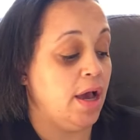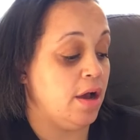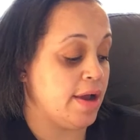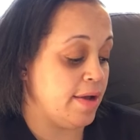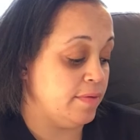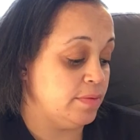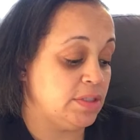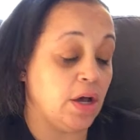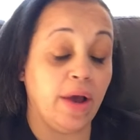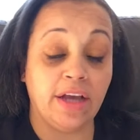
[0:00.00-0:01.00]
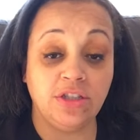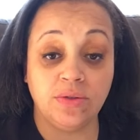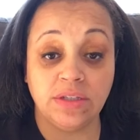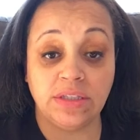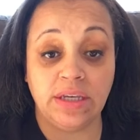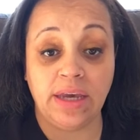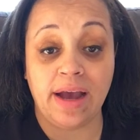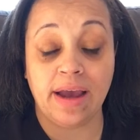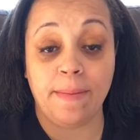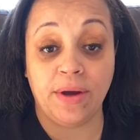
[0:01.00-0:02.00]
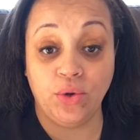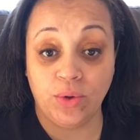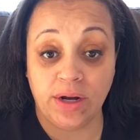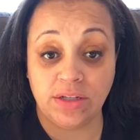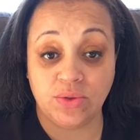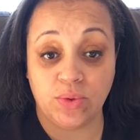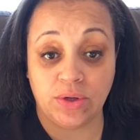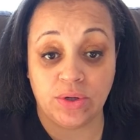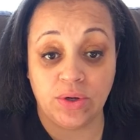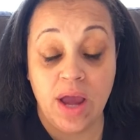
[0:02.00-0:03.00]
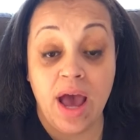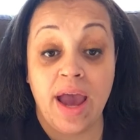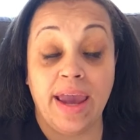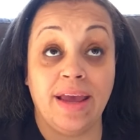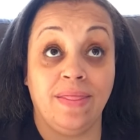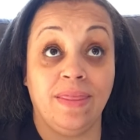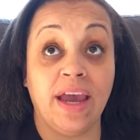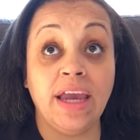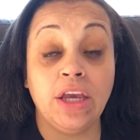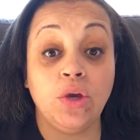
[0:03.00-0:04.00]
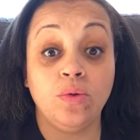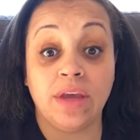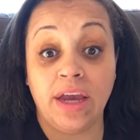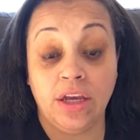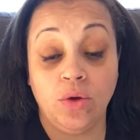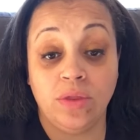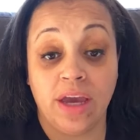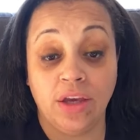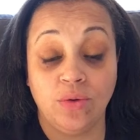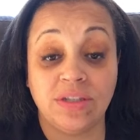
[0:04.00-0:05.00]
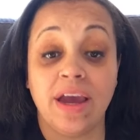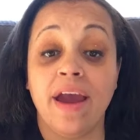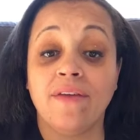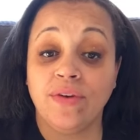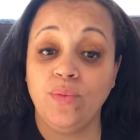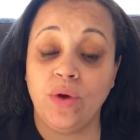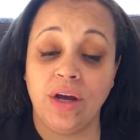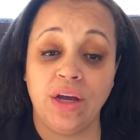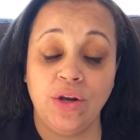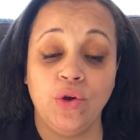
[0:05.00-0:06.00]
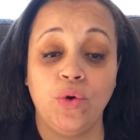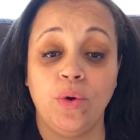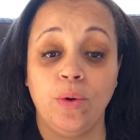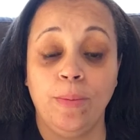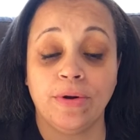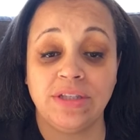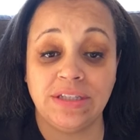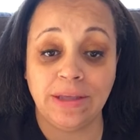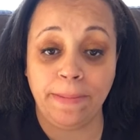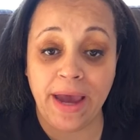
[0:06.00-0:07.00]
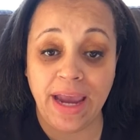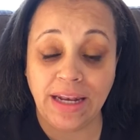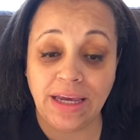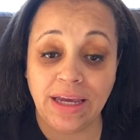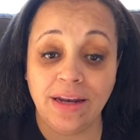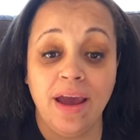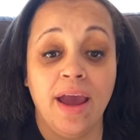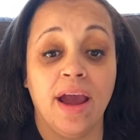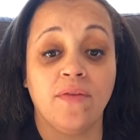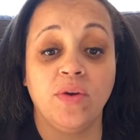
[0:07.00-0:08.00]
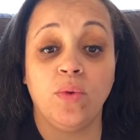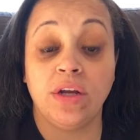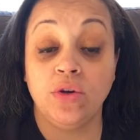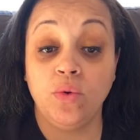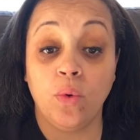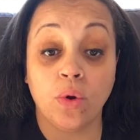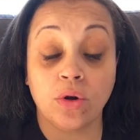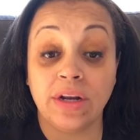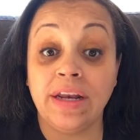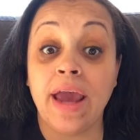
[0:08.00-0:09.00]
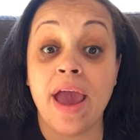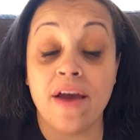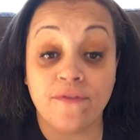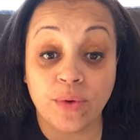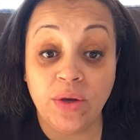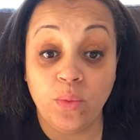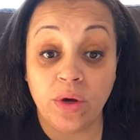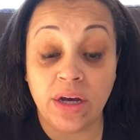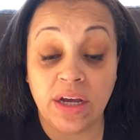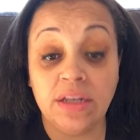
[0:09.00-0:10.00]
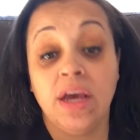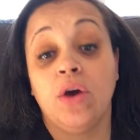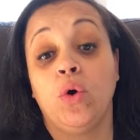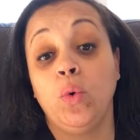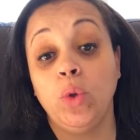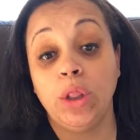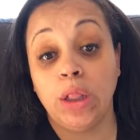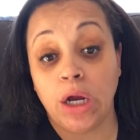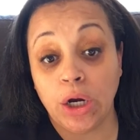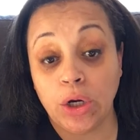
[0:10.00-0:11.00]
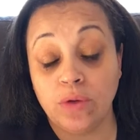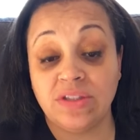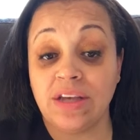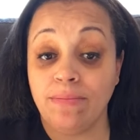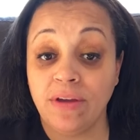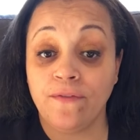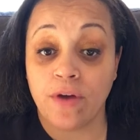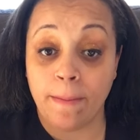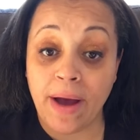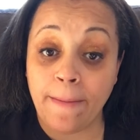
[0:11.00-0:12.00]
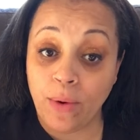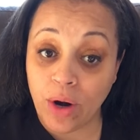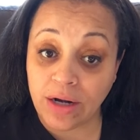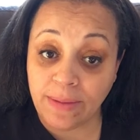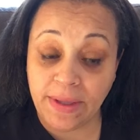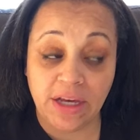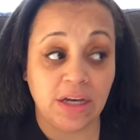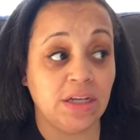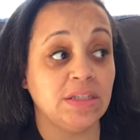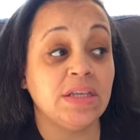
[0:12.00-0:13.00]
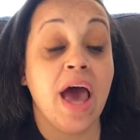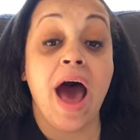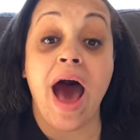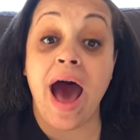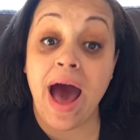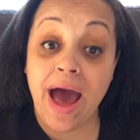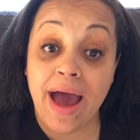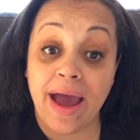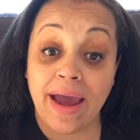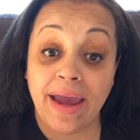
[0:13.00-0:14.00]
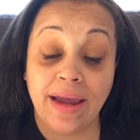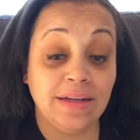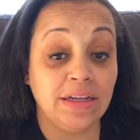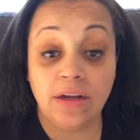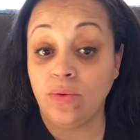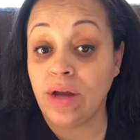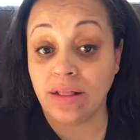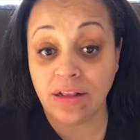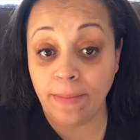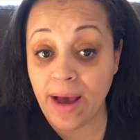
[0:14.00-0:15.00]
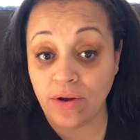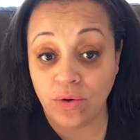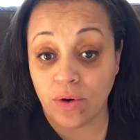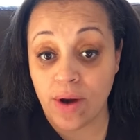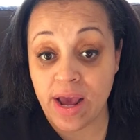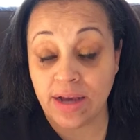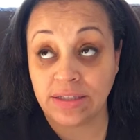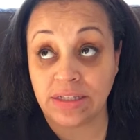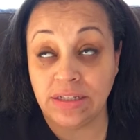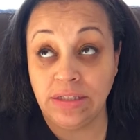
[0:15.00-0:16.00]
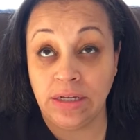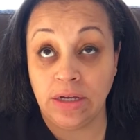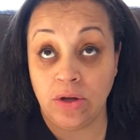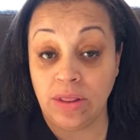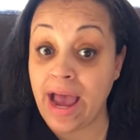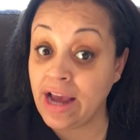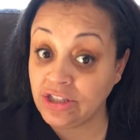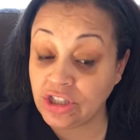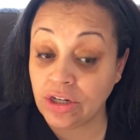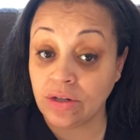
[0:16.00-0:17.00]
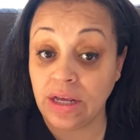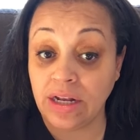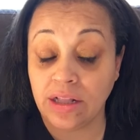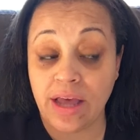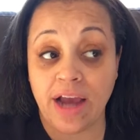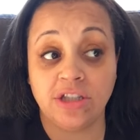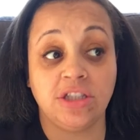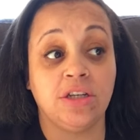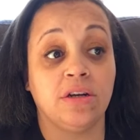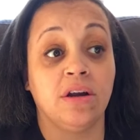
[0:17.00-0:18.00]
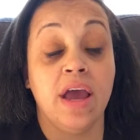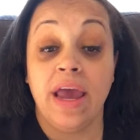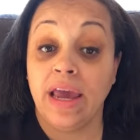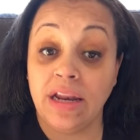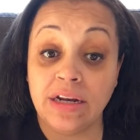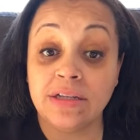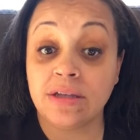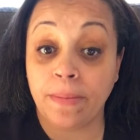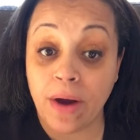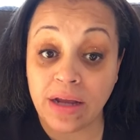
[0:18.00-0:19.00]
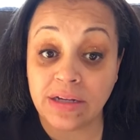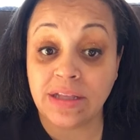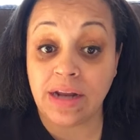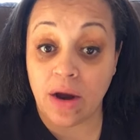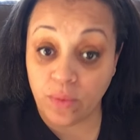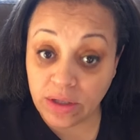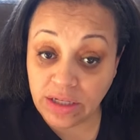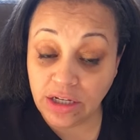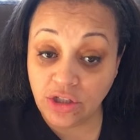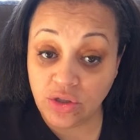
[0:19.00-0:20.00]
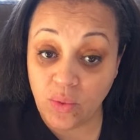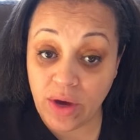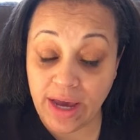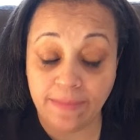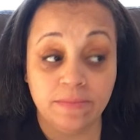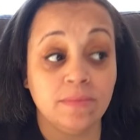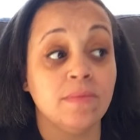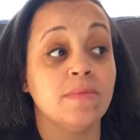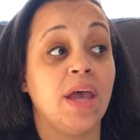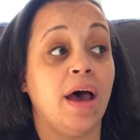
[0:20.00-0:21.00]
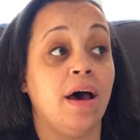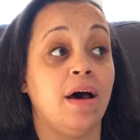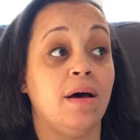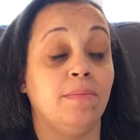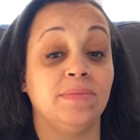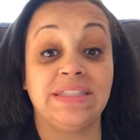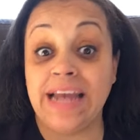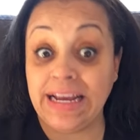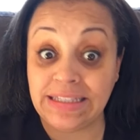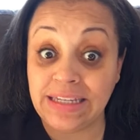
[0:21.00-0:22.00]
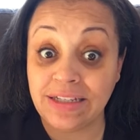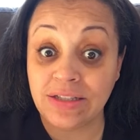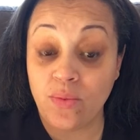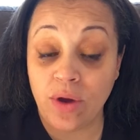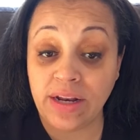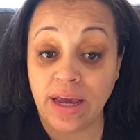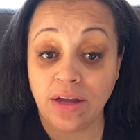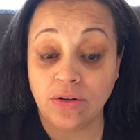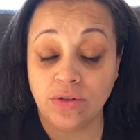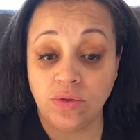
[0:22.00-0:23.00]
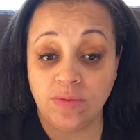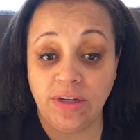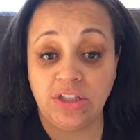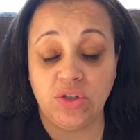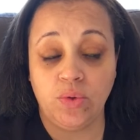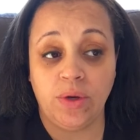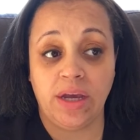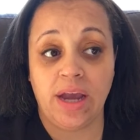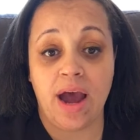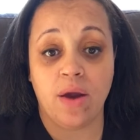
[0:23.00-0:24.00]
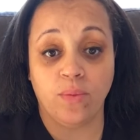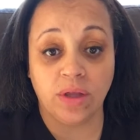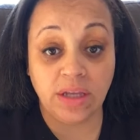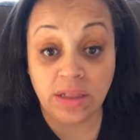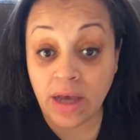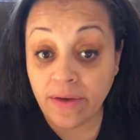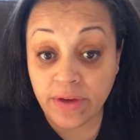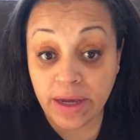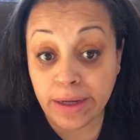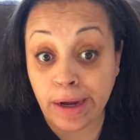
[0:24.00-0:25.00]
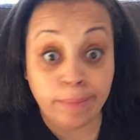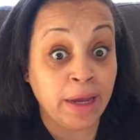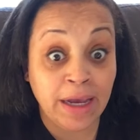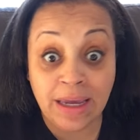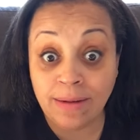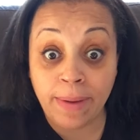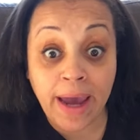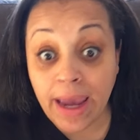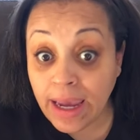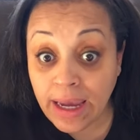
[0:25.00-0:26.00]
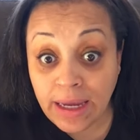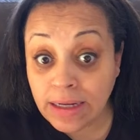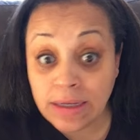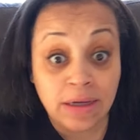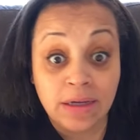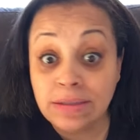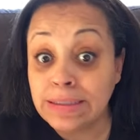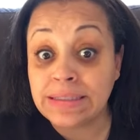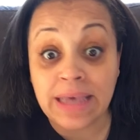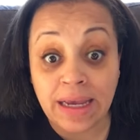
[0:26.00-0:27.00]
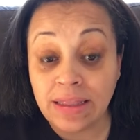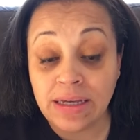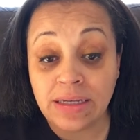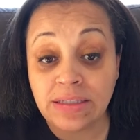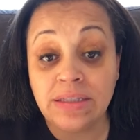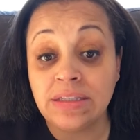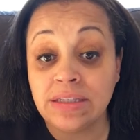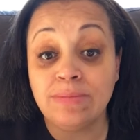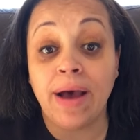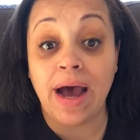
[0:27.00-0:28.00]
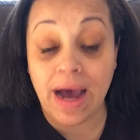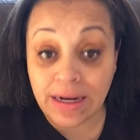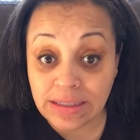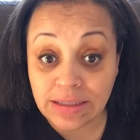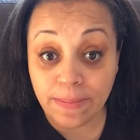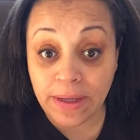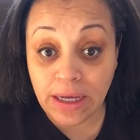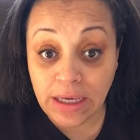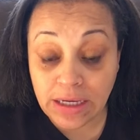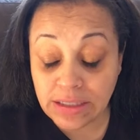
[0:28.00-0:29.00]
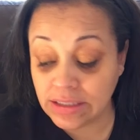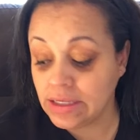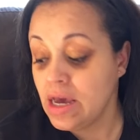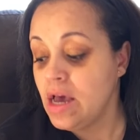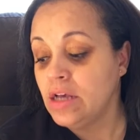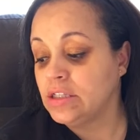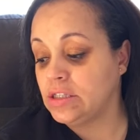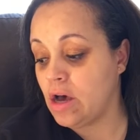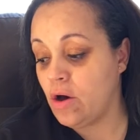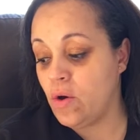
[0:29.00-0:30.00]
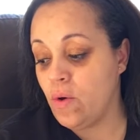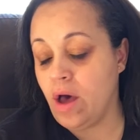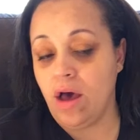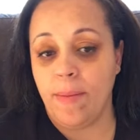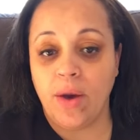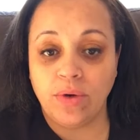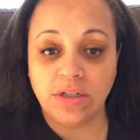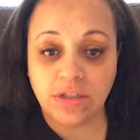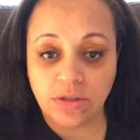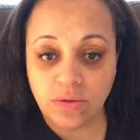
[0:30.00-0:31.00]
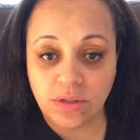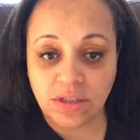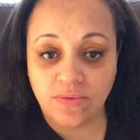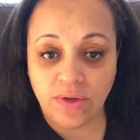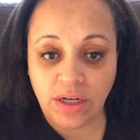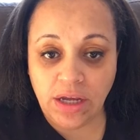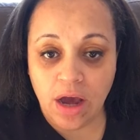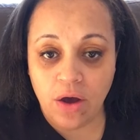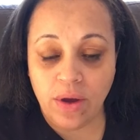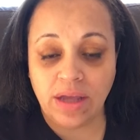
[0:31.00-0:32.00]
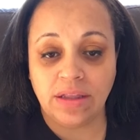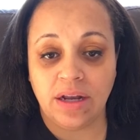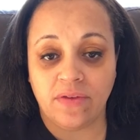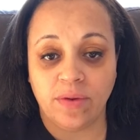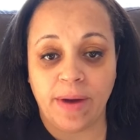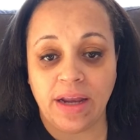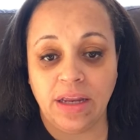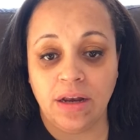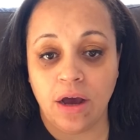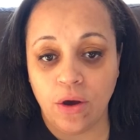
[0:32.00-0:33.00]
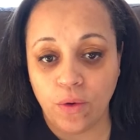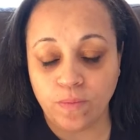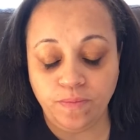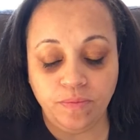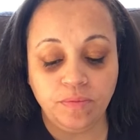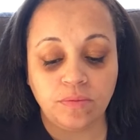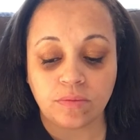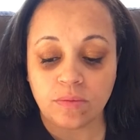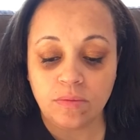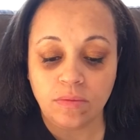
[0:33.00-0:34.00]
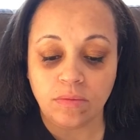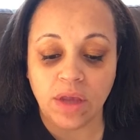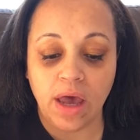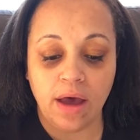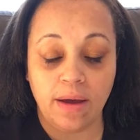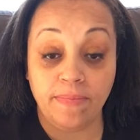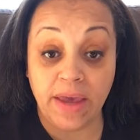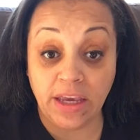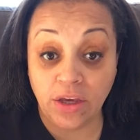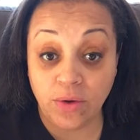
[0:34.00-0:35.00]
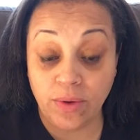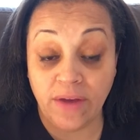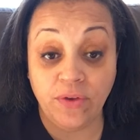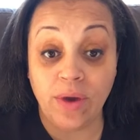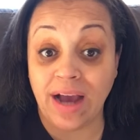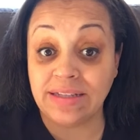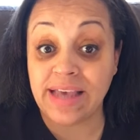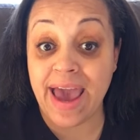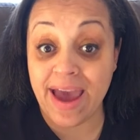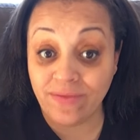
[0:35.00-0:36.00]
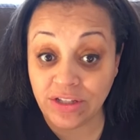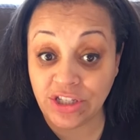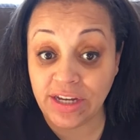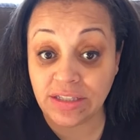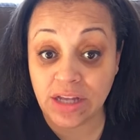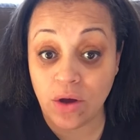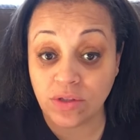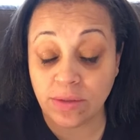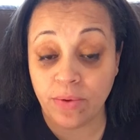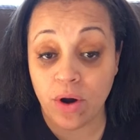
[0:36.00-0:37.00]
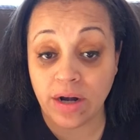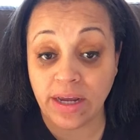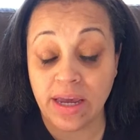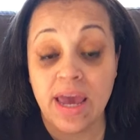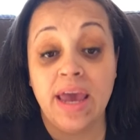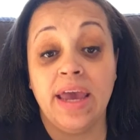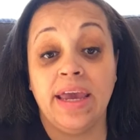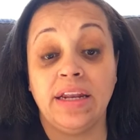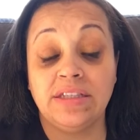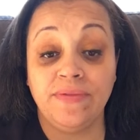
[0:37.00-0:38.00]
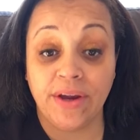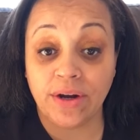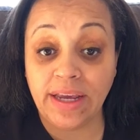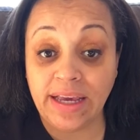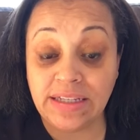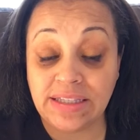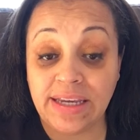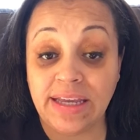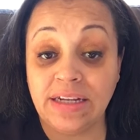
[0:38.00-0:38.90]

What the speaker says: Okay, so as you can see, I got my Norwex order. And thank you to everyone who participated, everyone who ordered, and everyone who learned something from my party, because I didn't know nothing about Norwex until last year, the end of last year, and it is a product that I really enjoy. Stacy is the one that introduced me to it. I really love it. I'm not getting paid to say this. This is my honest opinions. So I wanted to do this video and let everybody know. Thank you. If you guys have the chance to host a party, it is very easy.